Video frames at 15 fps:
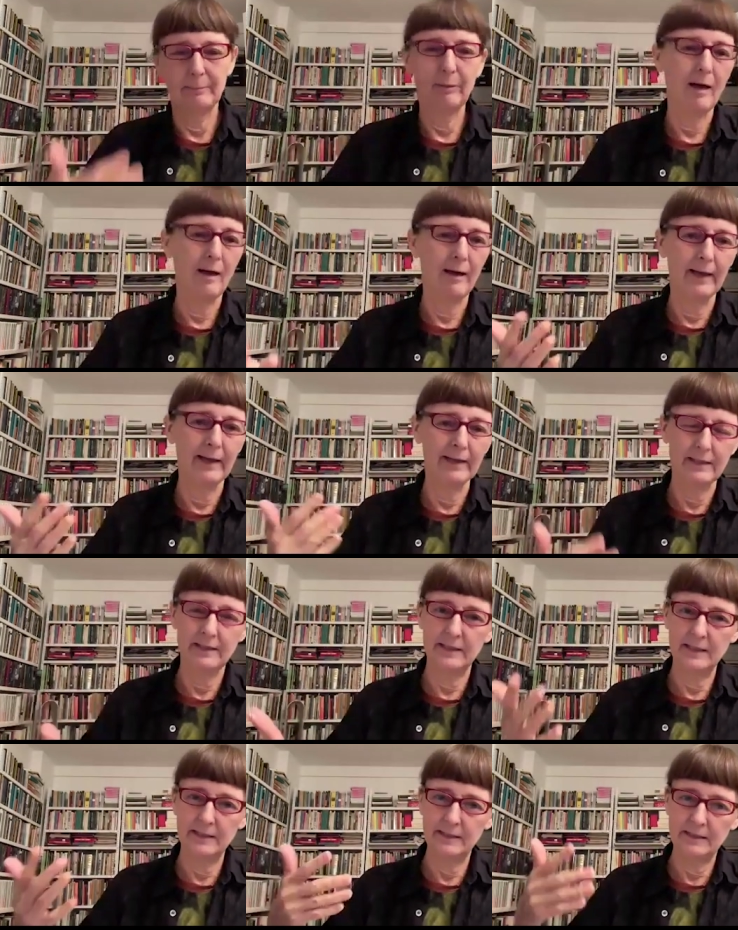and applying to
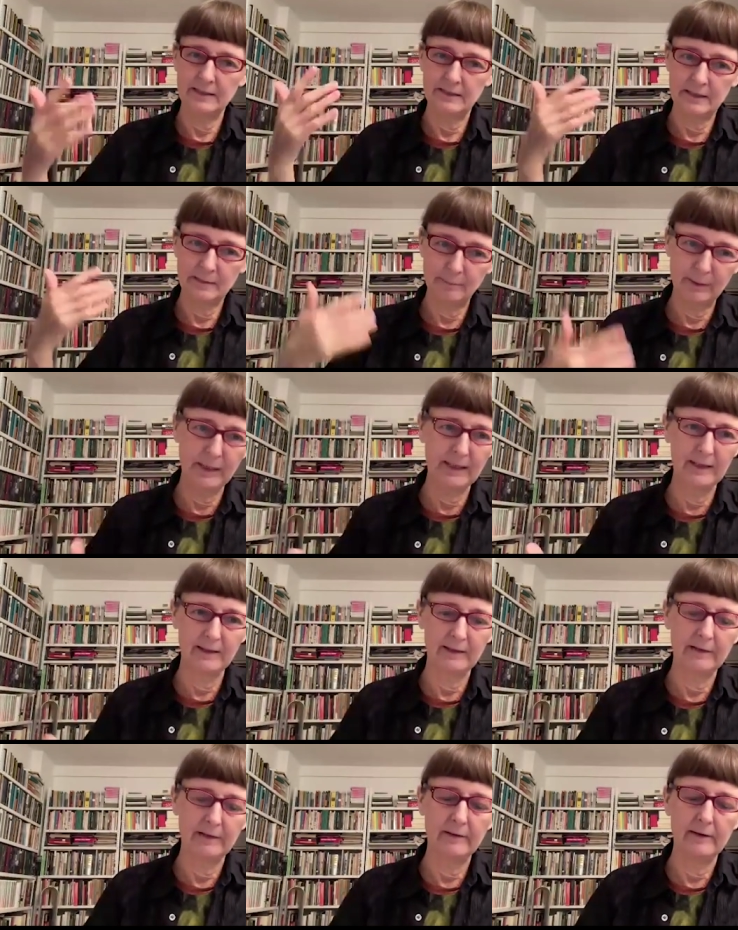
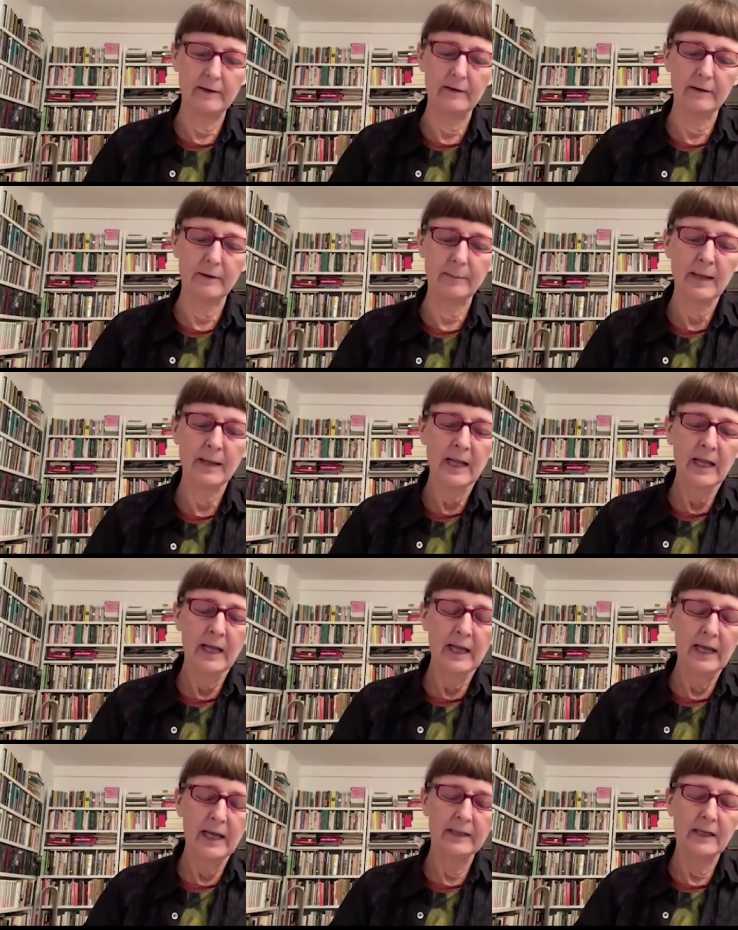CCCP, um,
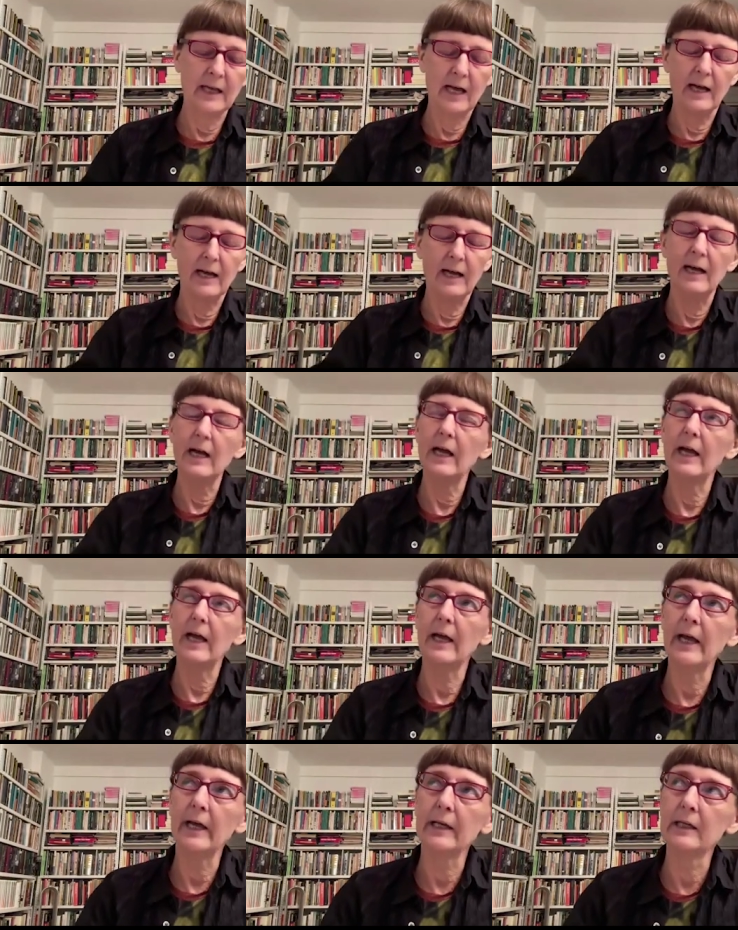and
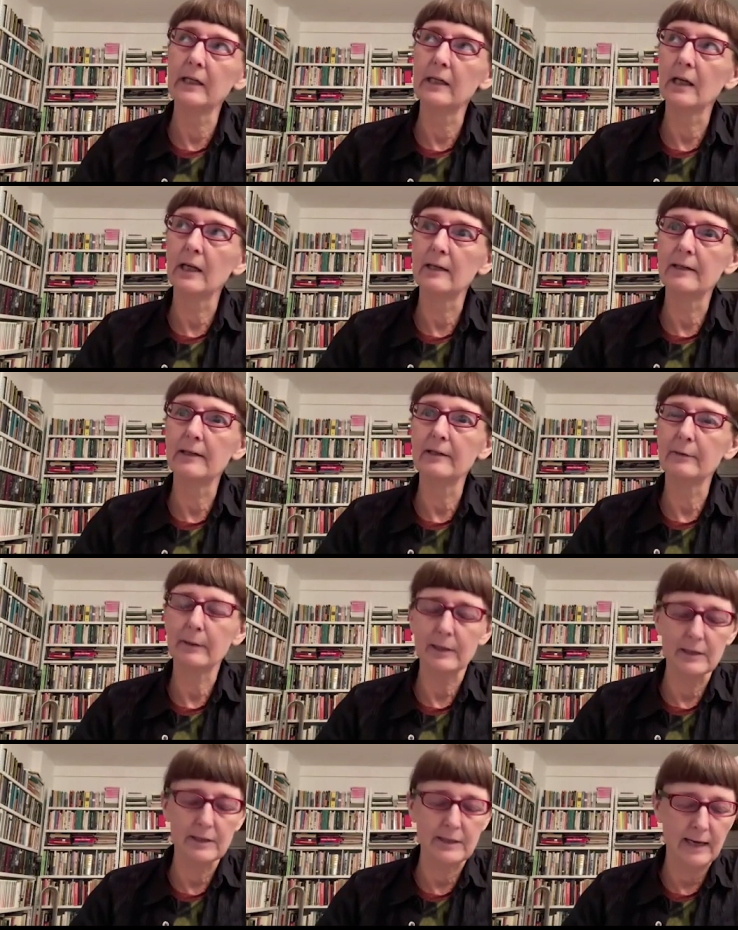and you know,
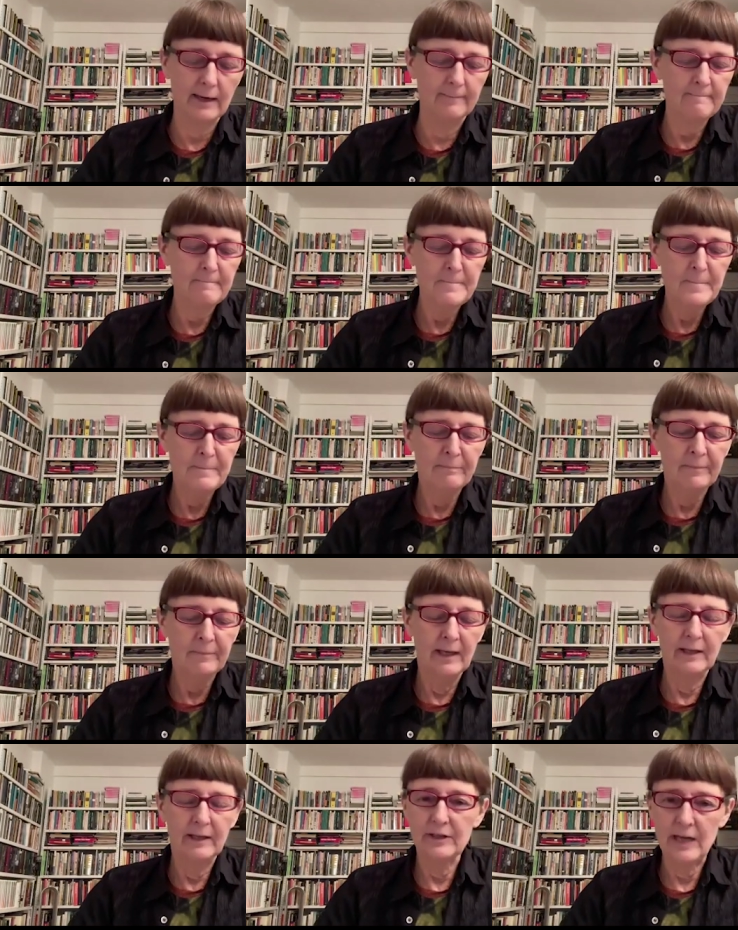it can take
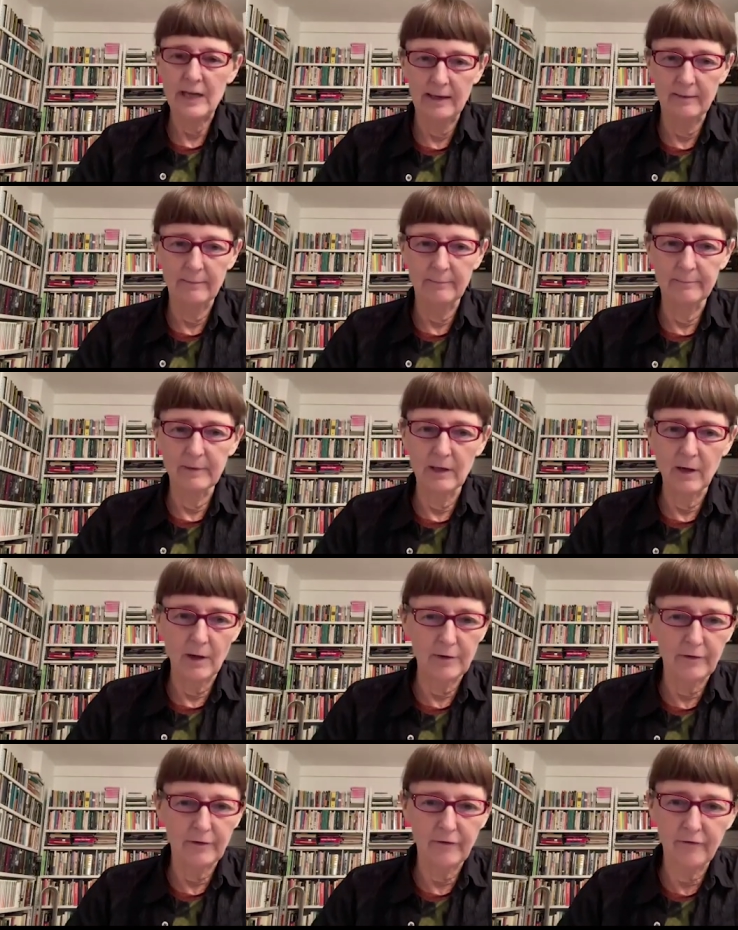it can take a
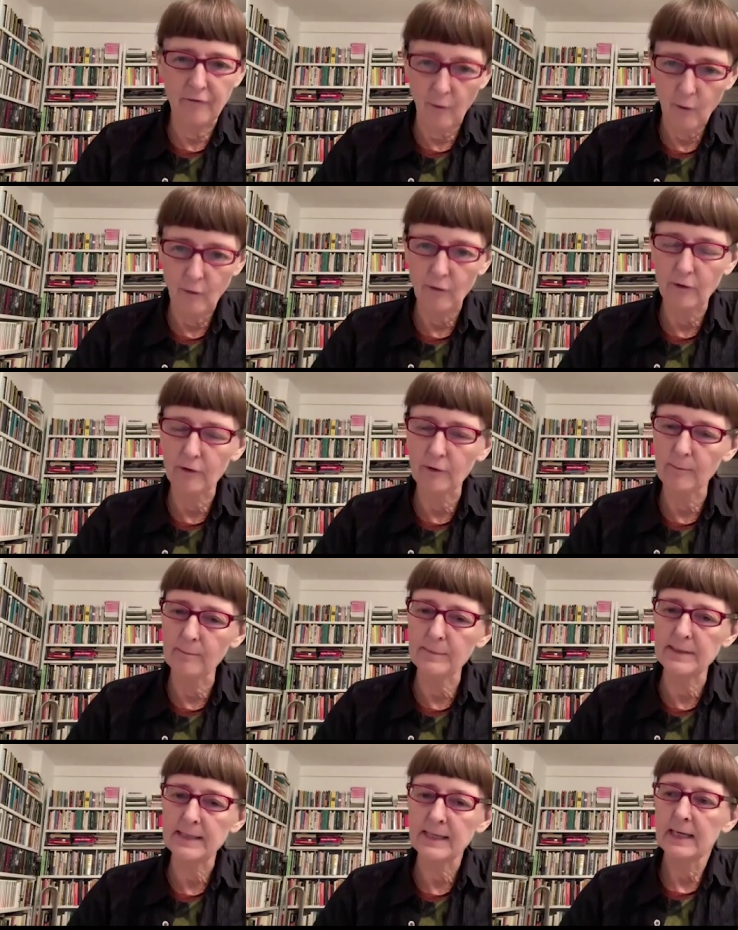lot of
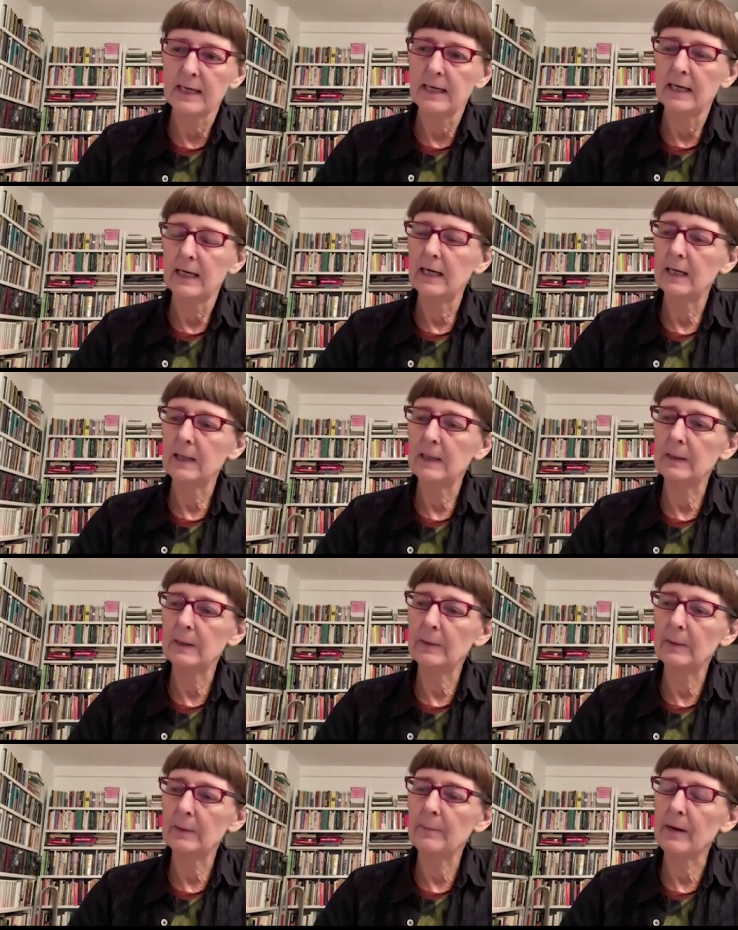forms.
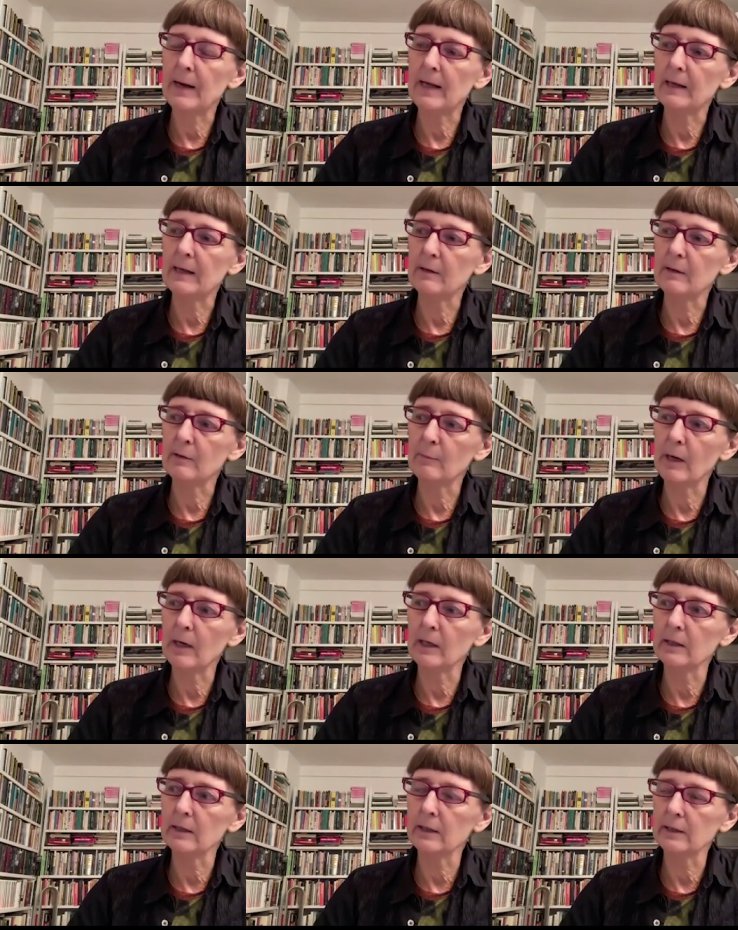Um,
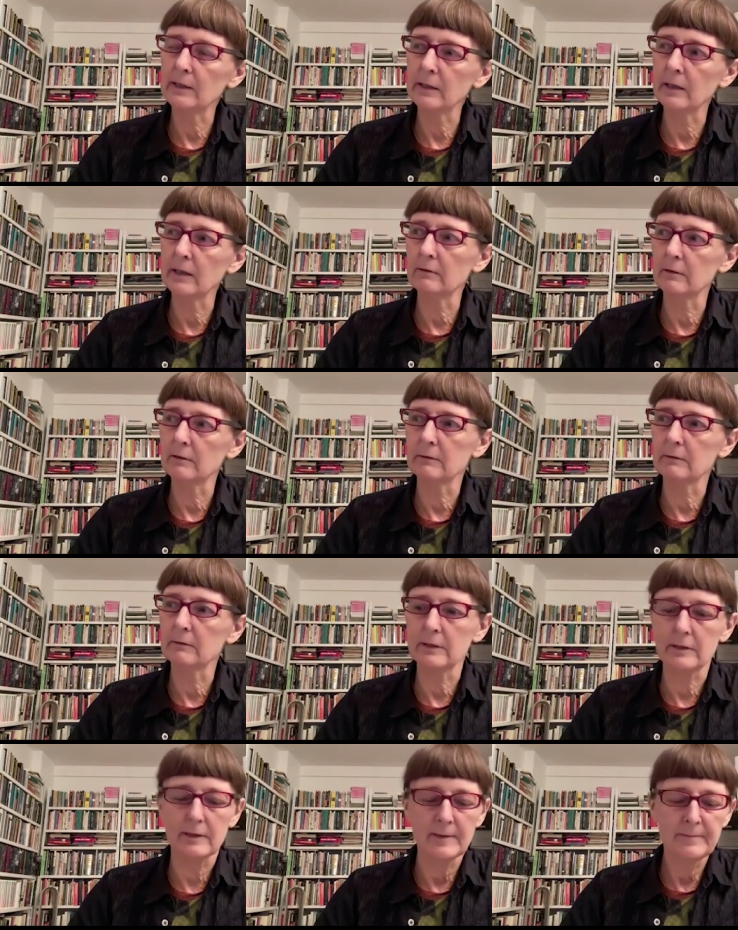but I think you know it
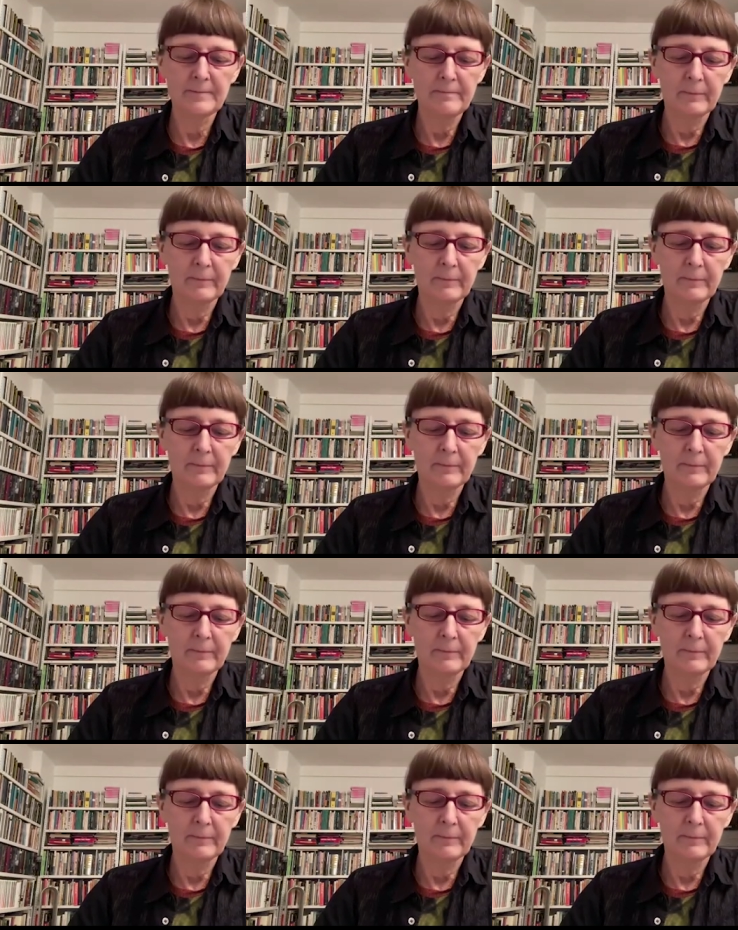is.